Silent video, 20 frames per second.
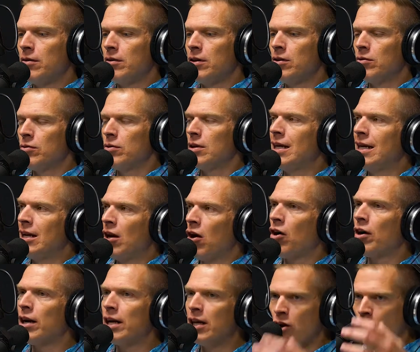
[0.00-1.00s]
in
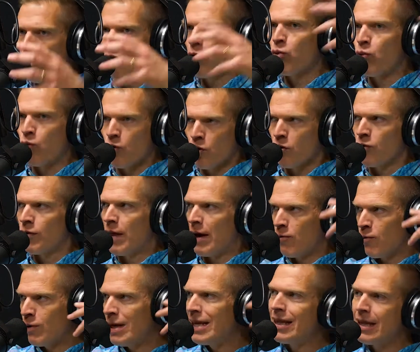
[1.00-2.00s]
our world
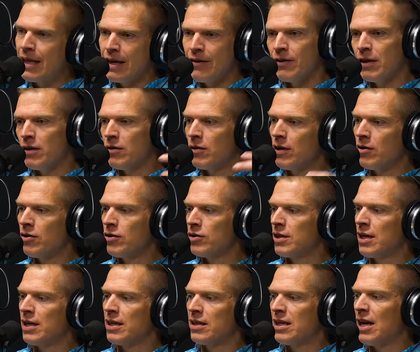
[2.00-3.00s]
that we live in, there
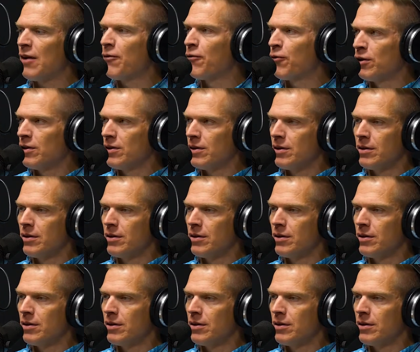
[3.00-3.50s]
is a definite